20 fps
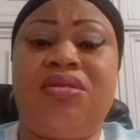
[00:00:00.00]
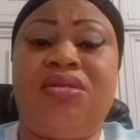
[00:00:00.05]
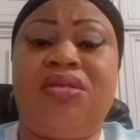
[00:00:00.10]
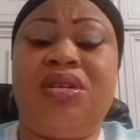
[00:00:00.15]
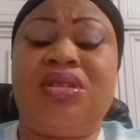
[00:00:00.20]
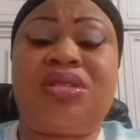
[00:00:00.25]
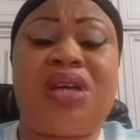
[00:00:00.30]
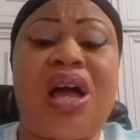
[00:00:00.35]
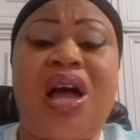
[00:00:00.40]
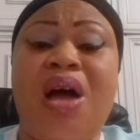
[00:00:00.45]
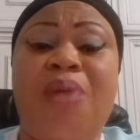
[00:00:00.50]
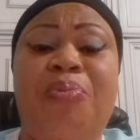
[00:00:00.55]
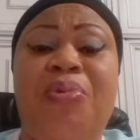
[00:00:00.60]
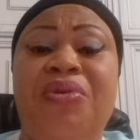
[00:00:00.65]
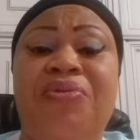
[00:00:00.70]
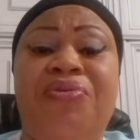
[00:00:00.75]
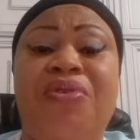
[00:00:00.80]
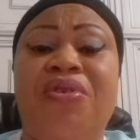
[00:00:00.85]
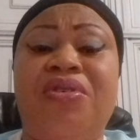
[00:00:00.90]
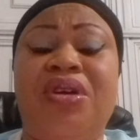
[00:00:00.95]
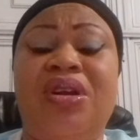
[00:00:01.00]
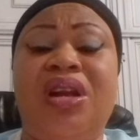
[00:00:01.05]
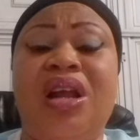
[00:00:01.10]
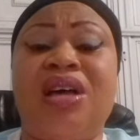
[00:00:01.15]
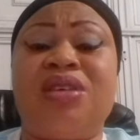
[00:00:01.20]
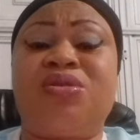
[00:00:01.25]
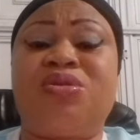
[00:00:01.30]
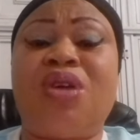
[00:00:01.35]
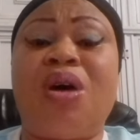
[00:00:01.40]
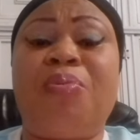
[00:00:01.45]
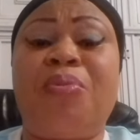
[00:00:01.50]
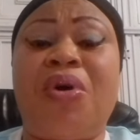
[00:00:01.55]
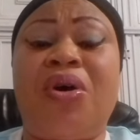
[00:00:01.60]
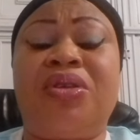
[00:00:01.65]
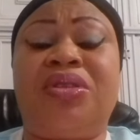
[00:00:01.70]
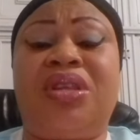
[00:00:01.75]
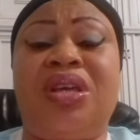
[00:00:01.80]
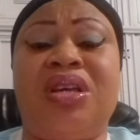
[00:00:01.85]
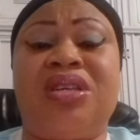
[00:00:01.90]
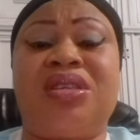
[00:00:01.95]
It can't happen in foreign land. Stop
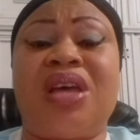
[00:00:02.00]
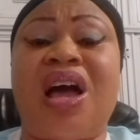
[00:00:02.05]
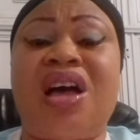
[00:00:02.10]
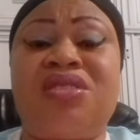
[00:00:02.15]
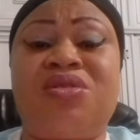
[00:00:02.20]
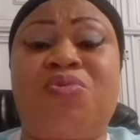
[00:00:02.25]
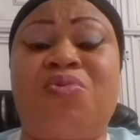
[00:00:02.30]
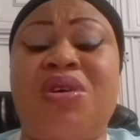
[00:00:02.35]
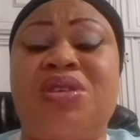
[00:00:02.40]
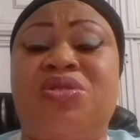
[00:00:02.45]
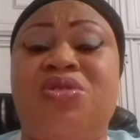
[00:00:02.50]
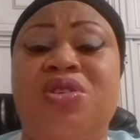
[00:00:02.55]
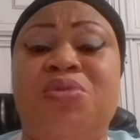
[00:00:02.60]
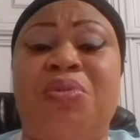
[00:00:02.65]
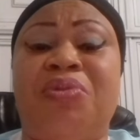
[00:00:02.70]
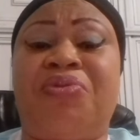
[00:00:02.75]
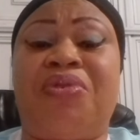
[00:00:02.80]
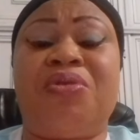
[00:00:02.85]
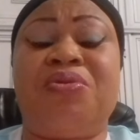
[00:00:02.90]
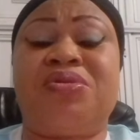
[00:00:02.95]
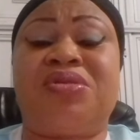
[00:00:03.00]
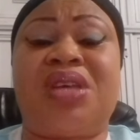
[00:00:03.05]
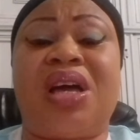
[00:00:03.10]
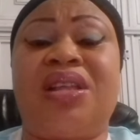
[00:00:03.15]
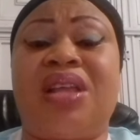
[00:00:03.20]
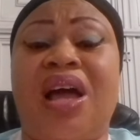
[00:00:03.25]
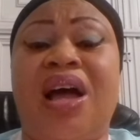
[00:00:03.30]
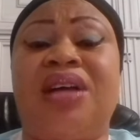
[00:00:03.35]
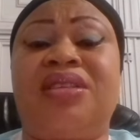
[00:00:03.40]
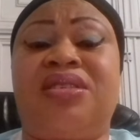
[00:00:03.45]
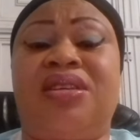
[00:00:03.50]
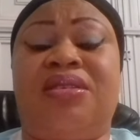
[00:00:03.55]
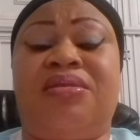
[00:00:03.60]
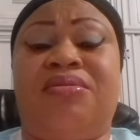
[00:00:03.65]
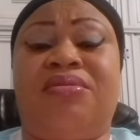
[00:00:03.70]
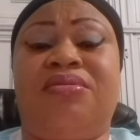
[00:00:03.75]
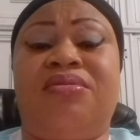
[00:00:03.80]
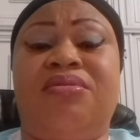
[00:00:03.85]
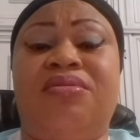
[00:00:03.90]
all this. Ask questions before you start acting.